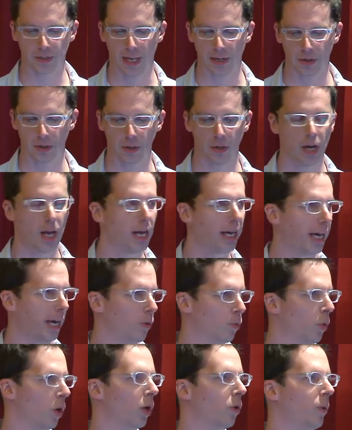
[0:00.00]
center,
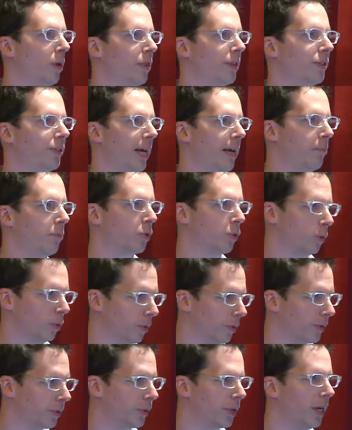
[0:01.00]
can work with the same
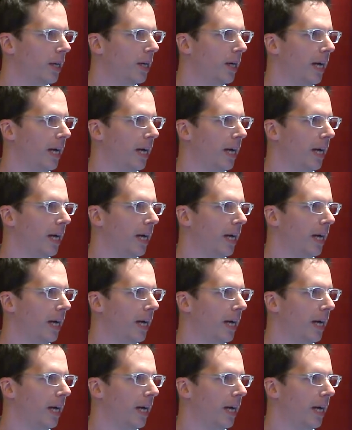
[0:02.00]
tools.